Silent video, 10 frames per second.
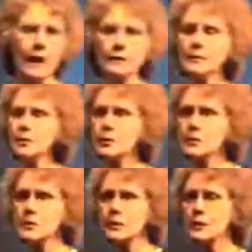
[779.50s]

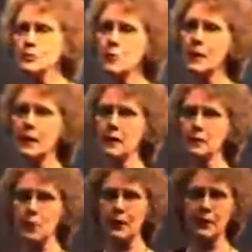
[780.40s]
Acidosis in a
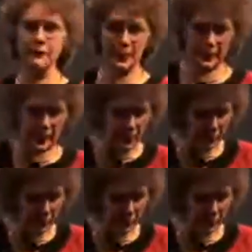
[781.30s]
traumatic brain event.